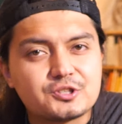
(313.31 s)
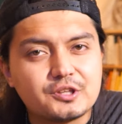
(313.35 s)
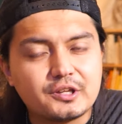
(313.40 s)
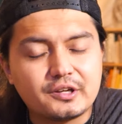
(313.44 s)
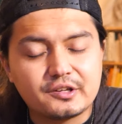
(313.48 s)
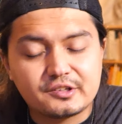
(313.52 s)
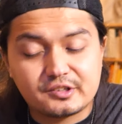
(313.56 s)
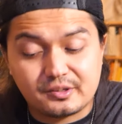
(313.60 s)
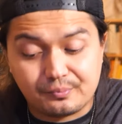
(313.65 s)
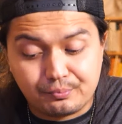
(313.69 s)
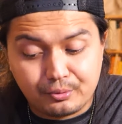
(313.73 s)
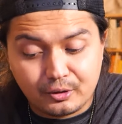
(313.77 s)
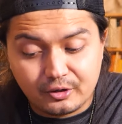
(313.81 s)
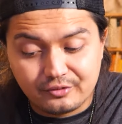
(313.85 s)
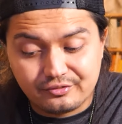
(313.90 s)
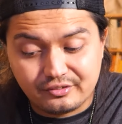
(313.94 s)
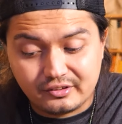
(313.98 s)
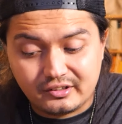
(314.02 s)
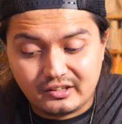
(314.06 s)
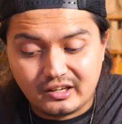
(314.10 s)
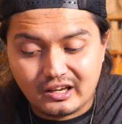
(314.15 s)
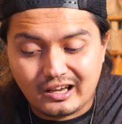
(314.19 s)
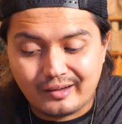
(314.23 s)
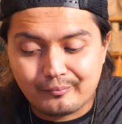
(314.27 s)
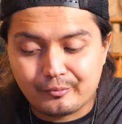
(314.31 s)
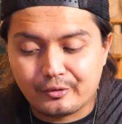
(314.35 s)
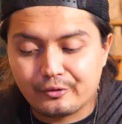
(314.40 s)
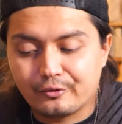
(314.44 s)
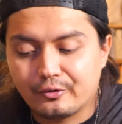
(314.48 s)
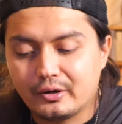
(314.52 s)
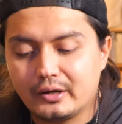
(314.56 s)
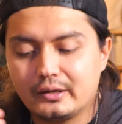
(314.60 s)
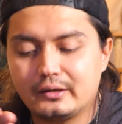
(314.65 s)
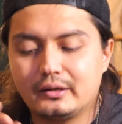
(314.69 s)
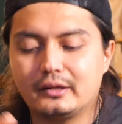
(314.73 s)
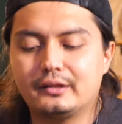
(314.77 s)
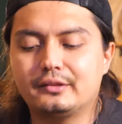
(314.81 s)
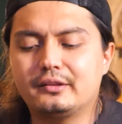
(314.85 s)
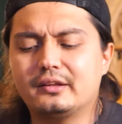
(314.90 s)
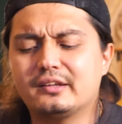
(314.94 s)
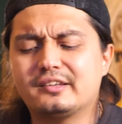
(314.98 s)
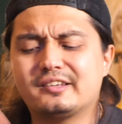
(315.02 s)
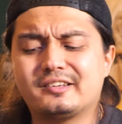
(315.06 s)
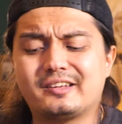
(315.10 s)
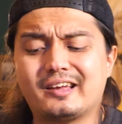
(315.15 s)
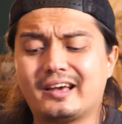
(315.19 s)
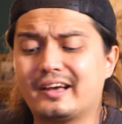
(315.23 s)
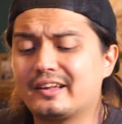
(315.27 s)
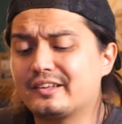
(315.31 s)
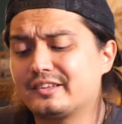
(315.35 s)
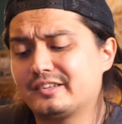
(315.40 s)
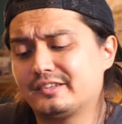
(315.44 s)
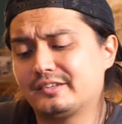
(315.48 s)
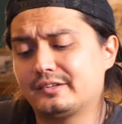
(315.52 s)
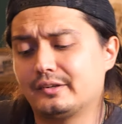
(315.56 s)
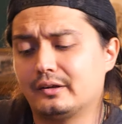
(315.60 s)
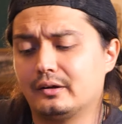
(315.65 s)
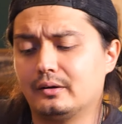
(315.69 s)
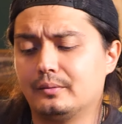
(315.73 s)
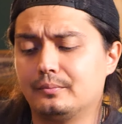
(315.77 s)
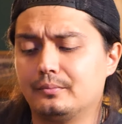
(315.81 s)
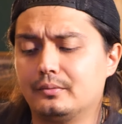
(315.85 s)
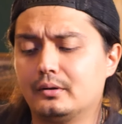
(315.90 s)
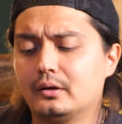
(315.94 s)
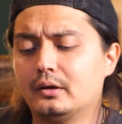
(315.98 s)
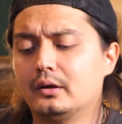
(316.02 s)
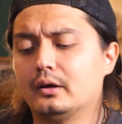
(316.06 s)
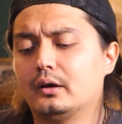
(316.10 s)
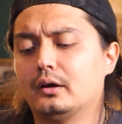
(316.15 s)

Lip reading: thing as a perfect camera, right? And this has some